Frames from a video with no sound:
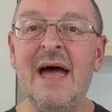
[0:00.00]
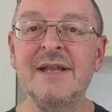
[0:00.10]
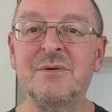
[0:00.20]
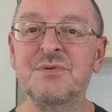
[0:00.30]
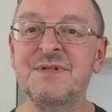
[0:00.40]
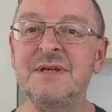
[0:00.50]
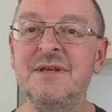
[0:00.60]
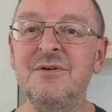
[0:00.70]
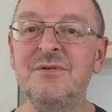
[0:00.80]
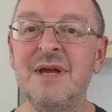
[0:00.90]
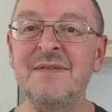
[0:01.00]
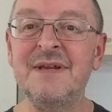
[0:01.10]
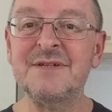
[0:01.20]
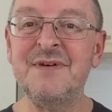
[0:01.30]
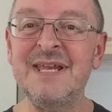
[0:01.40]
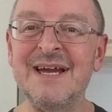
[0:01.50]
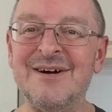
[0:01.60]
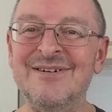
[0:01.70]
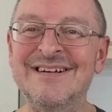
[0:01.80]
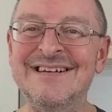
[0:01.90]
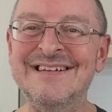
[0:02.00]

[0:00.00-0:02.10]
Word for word: And I will see you in the next video.